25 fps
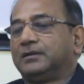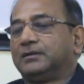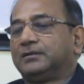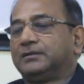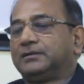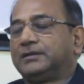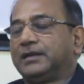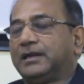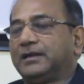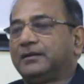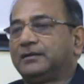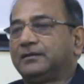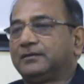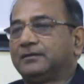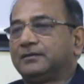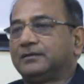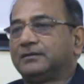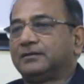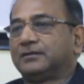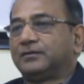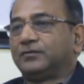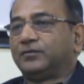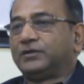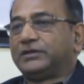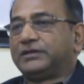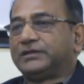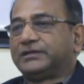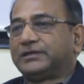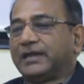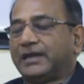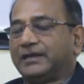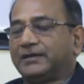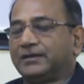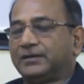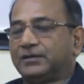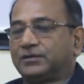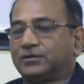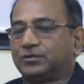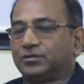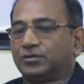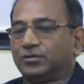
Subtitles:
then we decided